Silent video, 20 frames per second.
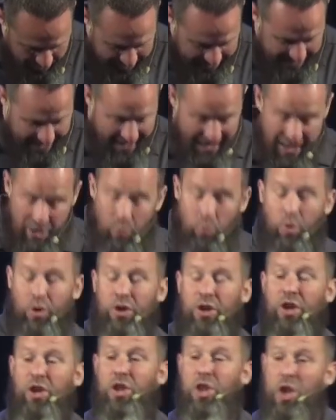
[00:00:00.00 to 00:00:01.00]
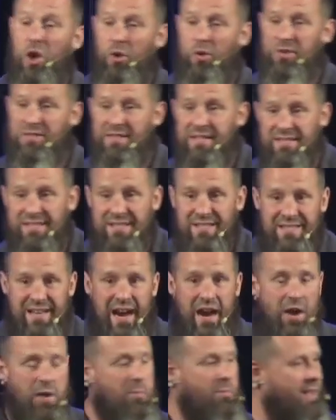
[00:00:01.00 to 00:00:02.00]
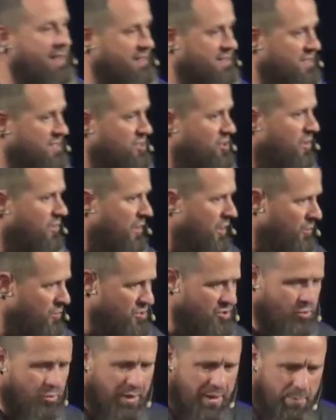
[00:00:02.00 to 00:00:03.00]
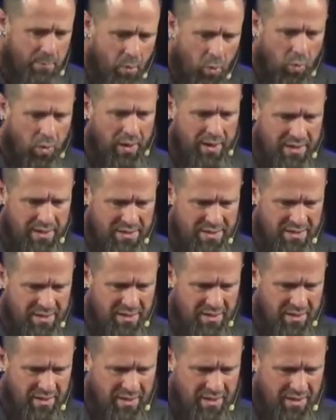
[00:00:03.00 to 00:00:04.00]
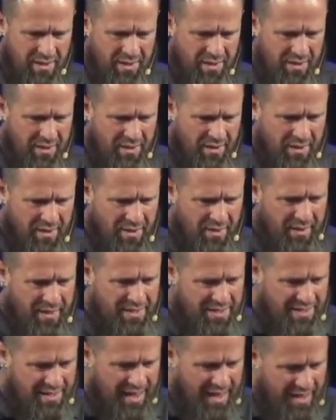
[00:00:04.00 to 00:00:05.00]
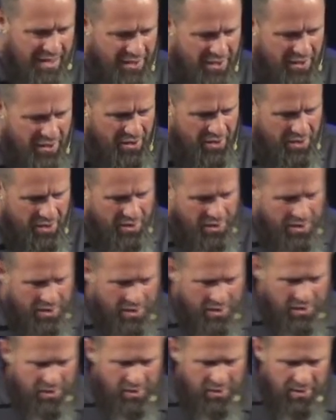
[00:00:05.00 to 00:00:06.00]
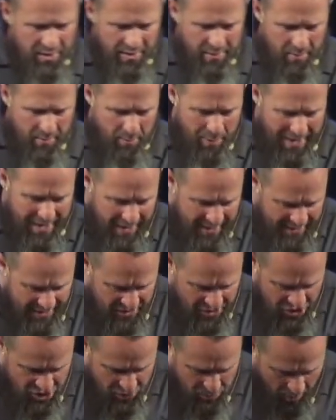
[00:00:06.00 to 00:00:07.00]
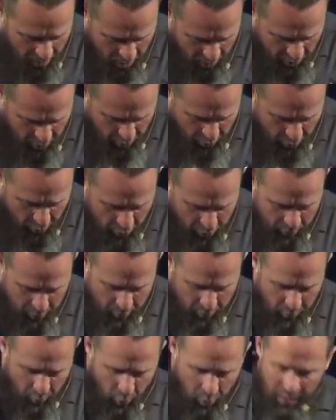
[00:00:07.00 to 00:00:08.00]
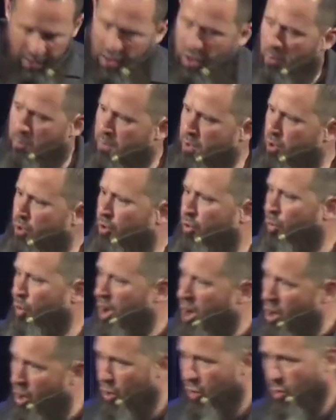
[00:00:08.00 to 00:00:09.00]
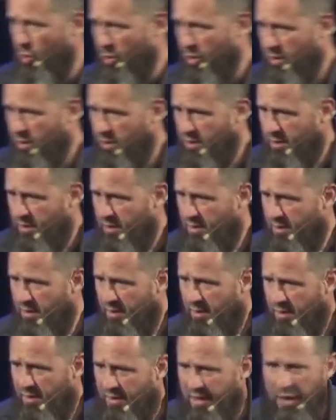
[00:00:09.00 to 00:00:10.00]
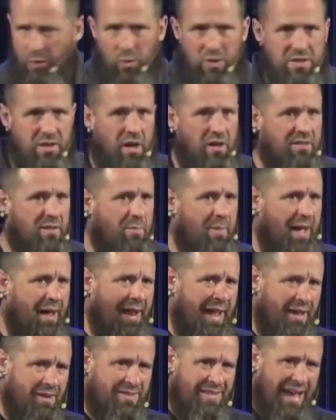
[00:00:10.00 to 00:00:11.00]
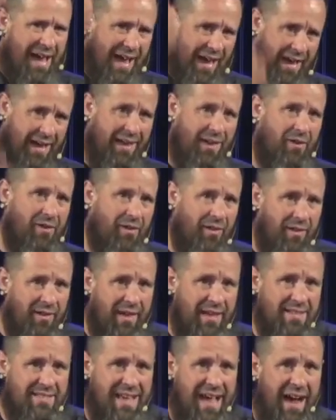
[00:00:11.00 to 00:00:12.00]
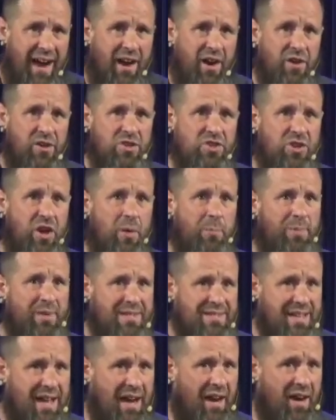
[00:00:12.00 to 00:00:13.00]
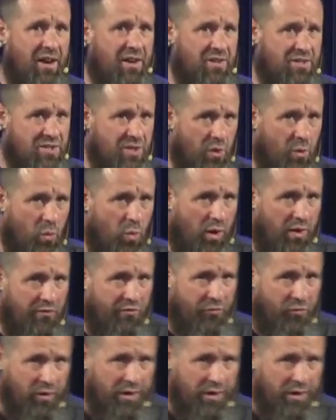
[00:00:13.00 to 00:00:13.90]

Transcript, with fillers: last week, and Edward closed his entire message on those three points. They said, being in a small group will help you grow. Edward talked about how, how, as iron sharpens iron, so